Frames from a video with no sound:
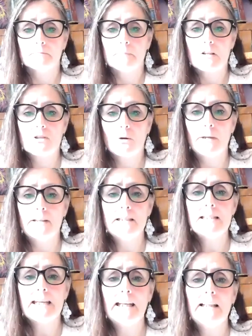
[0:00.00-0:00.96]
So in the
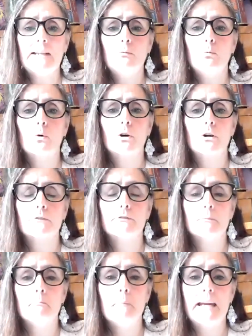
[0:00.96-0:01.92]
daily word
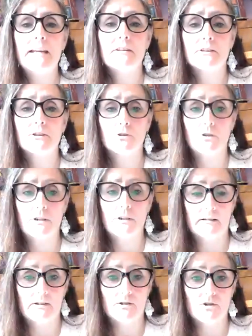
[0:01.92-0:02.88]
from May
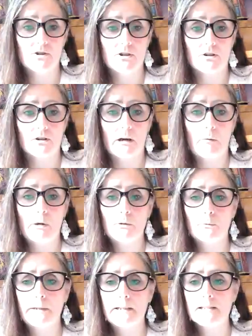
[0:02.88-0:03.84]
30th this year, I want
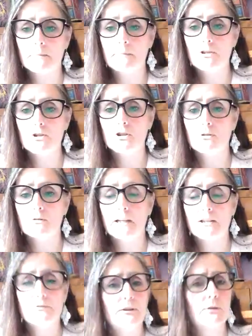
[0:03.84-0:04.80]
to read something to you
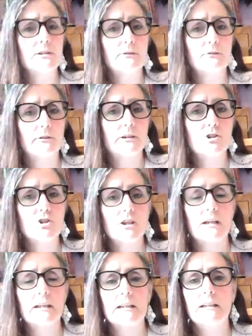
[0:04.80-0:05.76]
that's very
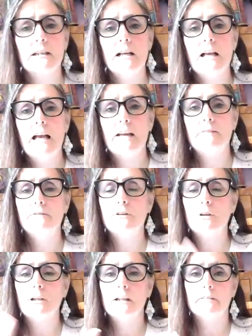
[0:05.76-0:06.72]
differentiated and
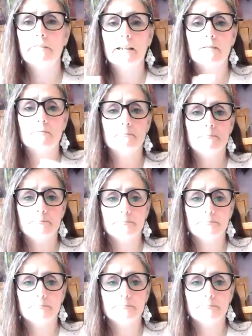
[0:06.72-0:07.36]
very loving.